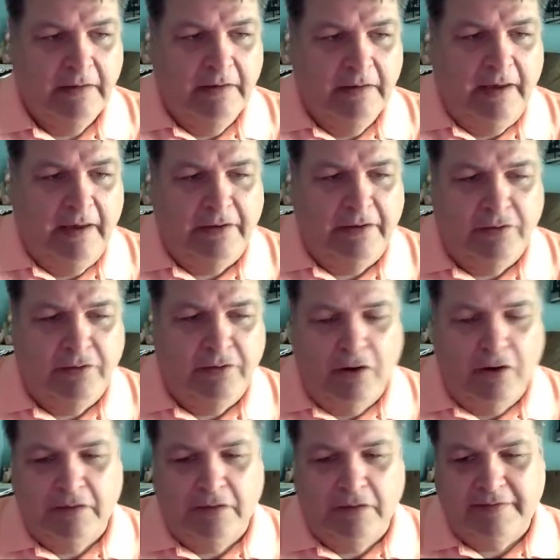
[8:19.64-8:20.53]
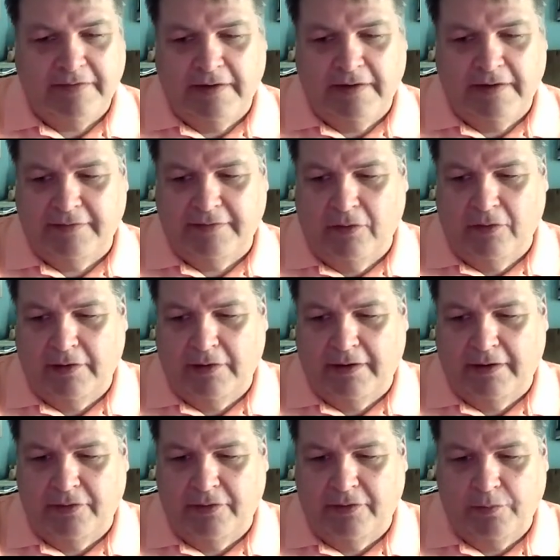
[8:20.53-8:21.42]
And you notice that it's
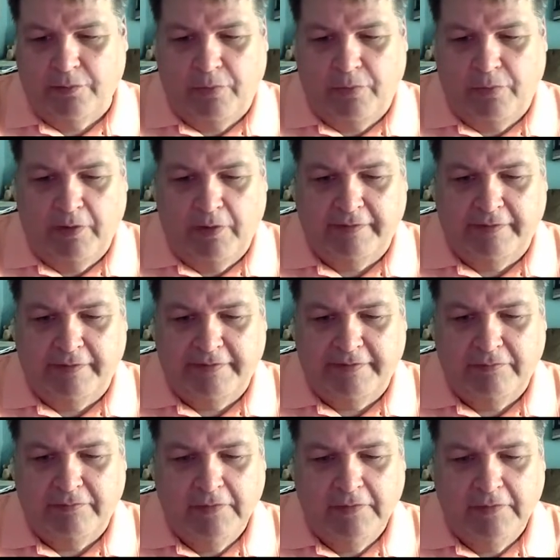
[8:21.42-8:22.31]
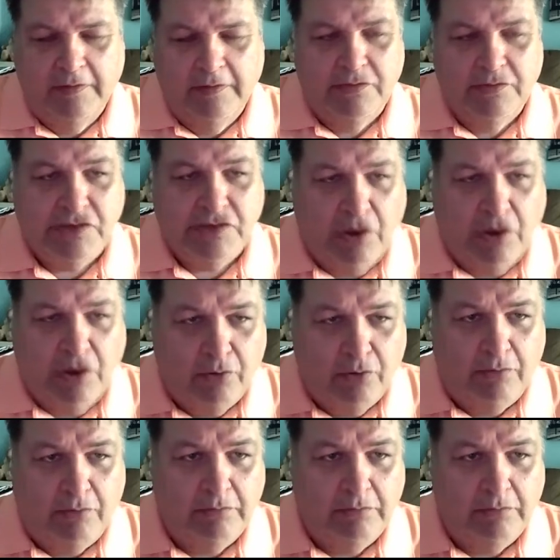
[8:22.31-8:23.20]
only 100 points
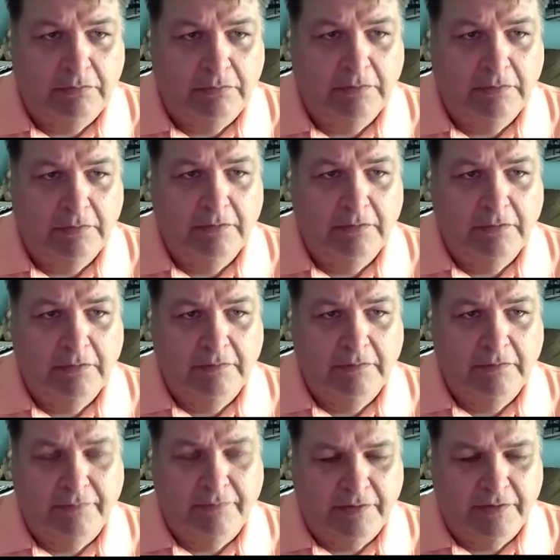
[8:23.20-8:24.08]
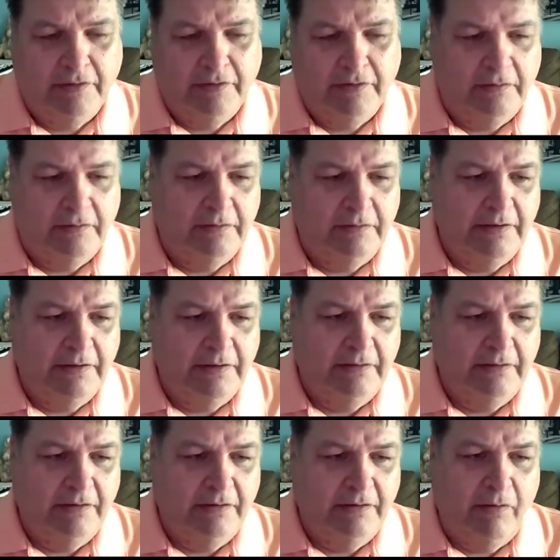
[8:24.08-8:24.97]
total for the
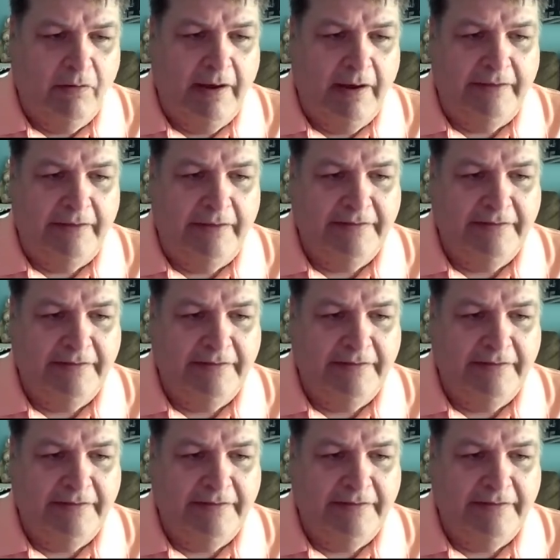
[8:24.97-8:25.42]
grade.